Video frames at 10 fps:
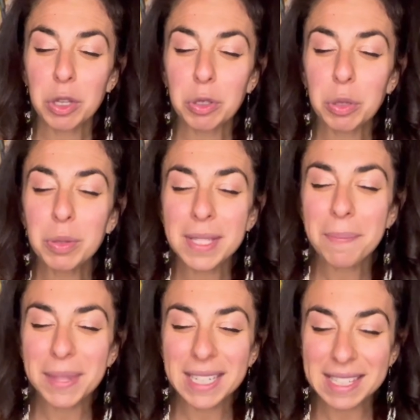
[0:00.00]
do
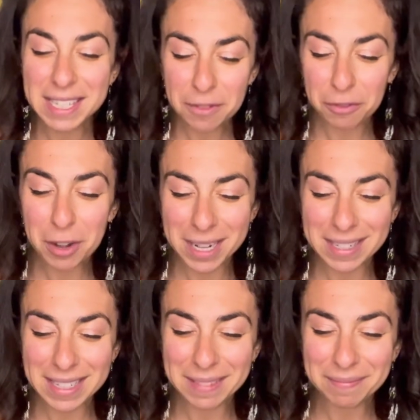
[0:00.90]
something
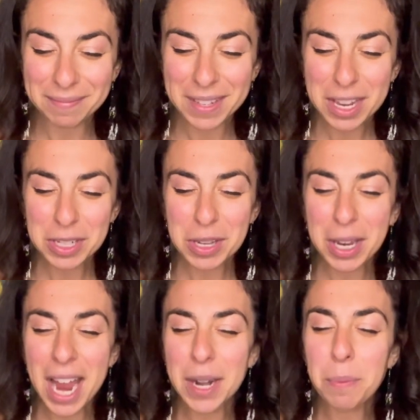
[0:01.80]
different, to
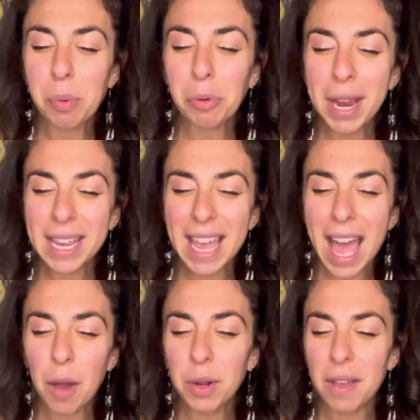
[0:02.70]
kind of break
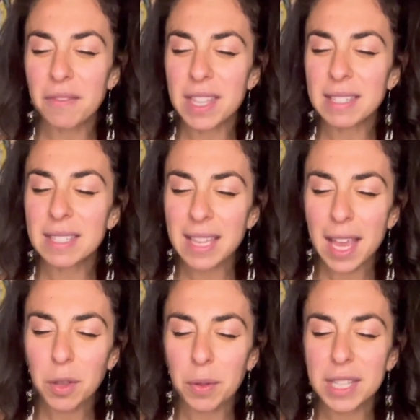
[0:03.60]
out of this
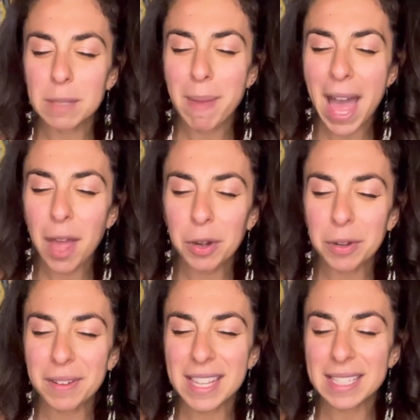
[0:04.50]
cycle, this
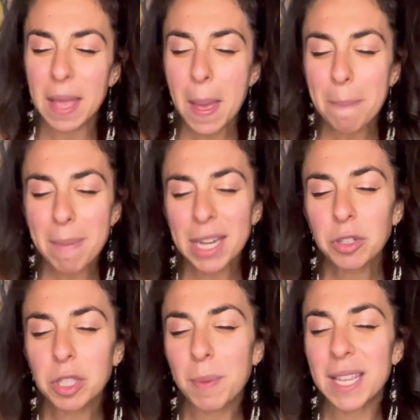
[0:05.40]
pattern, this mental
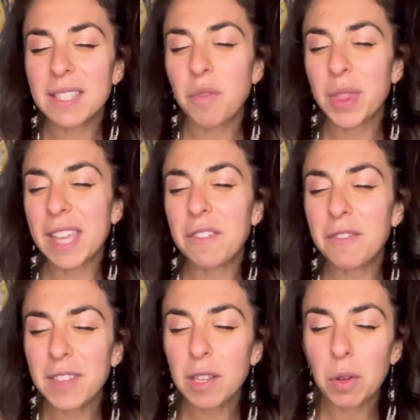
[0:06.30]
space of what they
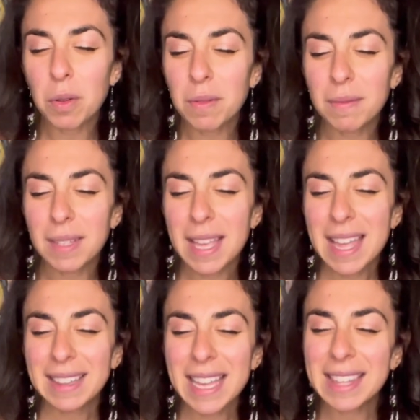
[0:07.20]
feel
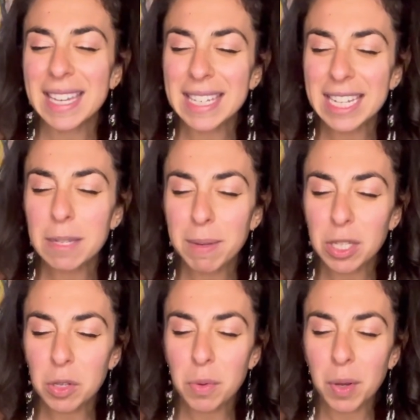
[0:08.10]
like they need to be
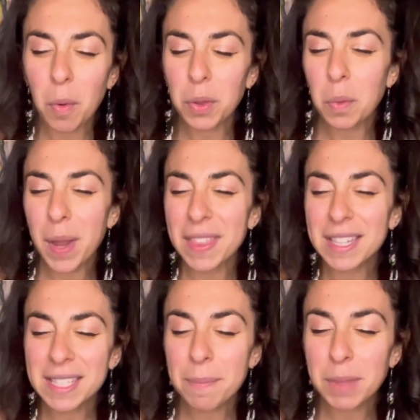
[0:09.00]
doing or the way that
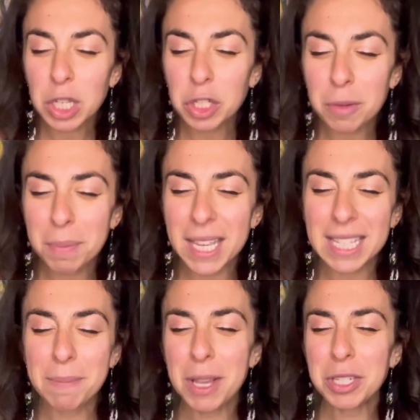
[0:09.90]
something should be,
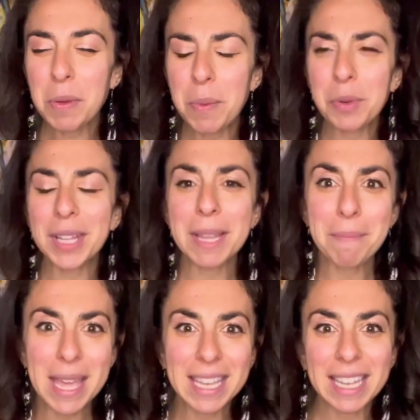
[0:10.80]
especially when we're like
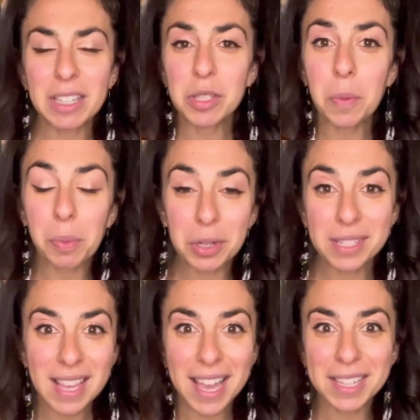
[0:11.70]
baking, it's so
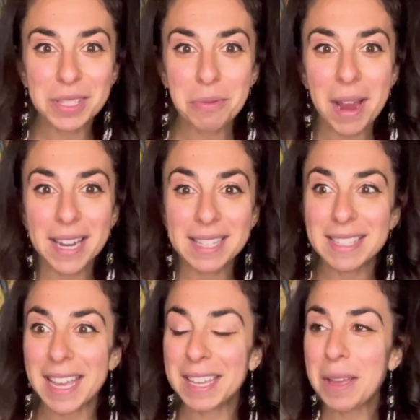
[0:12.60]
precise, right? It's
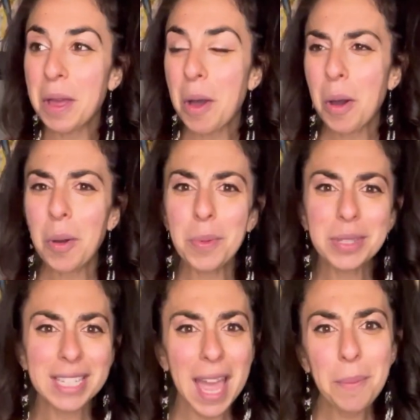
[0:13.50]
like
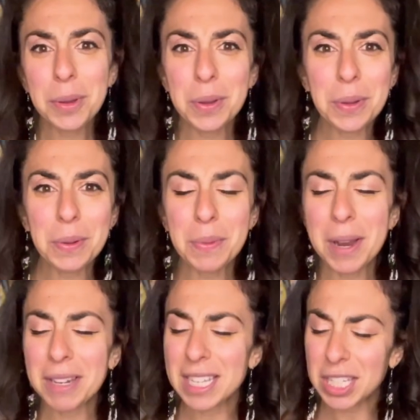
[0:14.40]
almost chemical
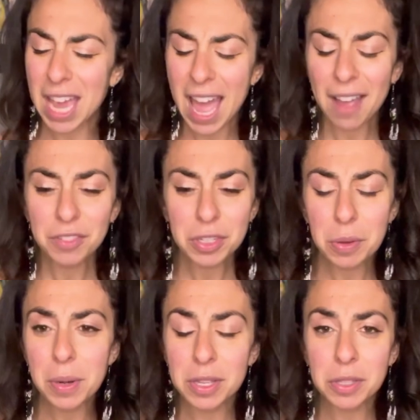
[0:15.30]
where it's like you have to do
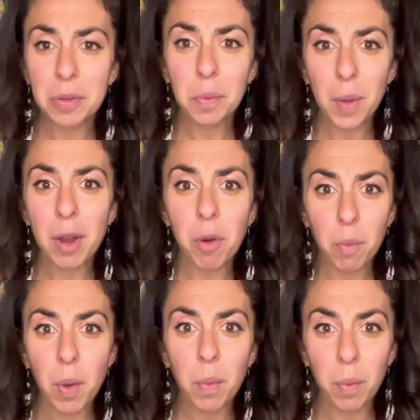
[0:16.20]
it in a certain way or it
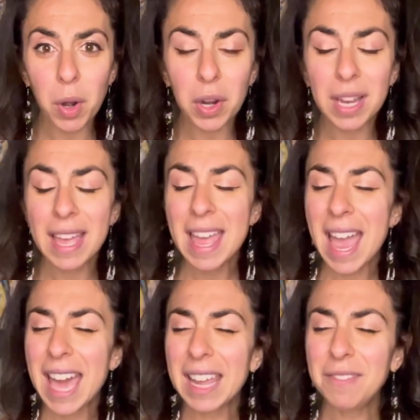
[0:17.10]
won't work.
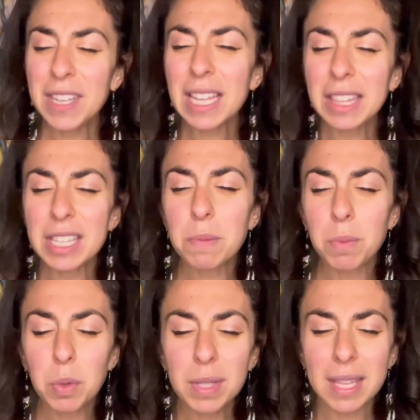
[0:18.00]
And I feel like this
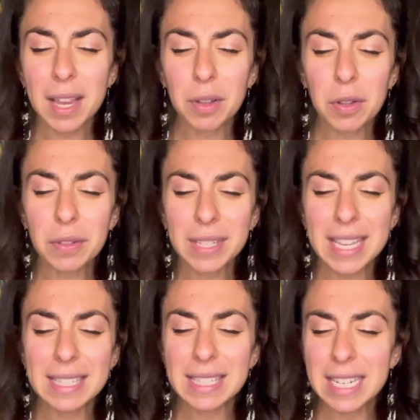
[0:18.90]
moon cycle
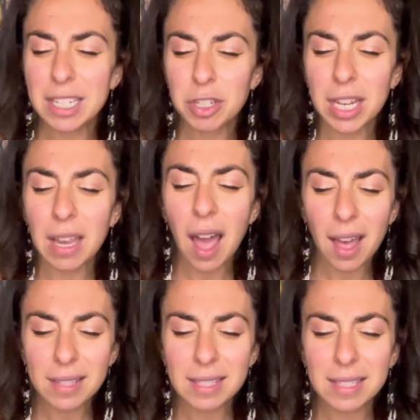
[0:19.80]
is teaching
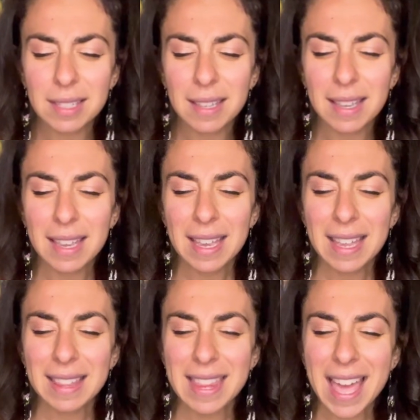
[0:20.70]
us
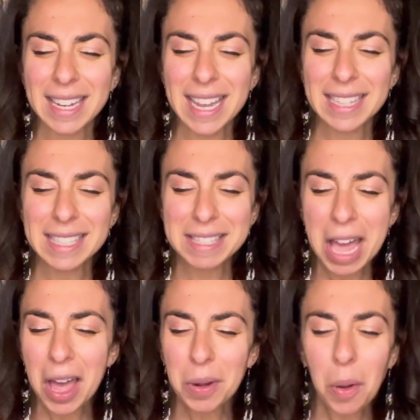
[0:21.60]
that it's
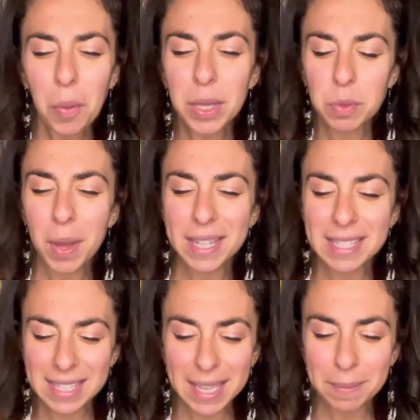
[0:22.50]
not always what it
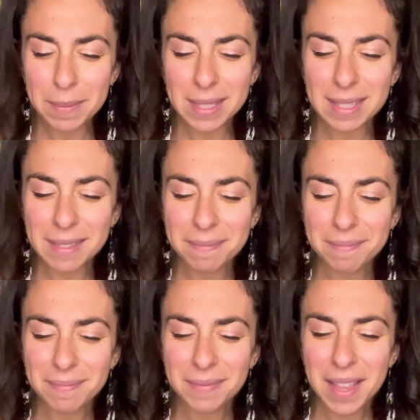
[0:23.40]
seems,
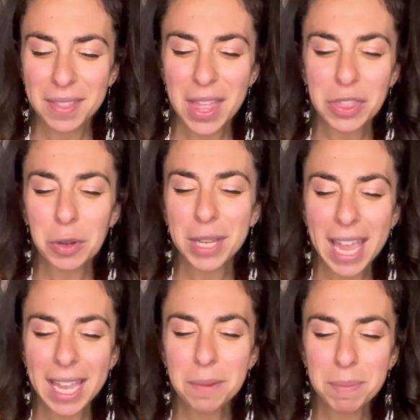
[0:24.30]
that there
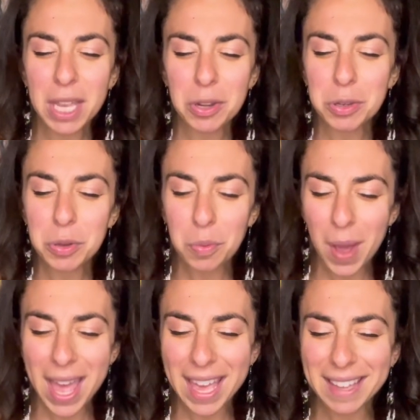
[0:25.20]
can be a new
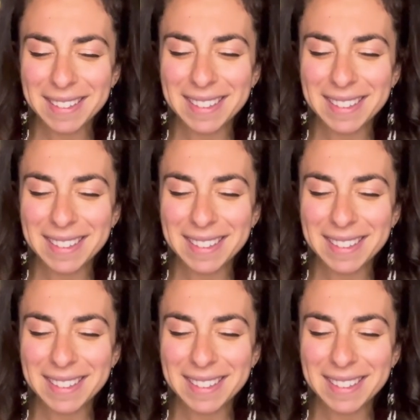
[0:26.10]
way,